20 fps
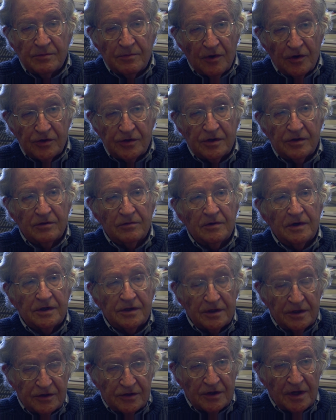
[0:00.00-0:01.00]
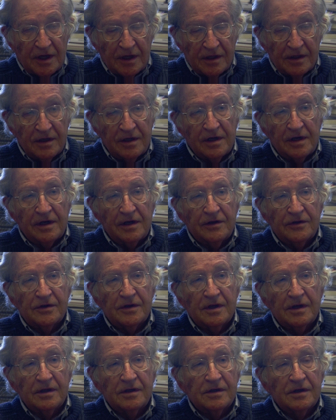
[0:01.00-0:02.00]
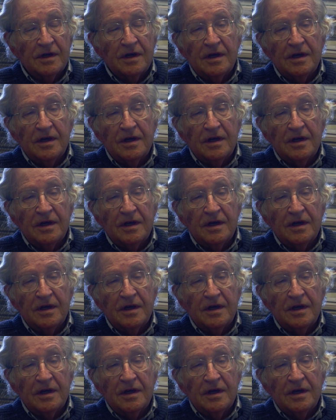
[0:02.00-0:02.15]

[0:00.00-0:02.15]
most of the West, let's take the United States,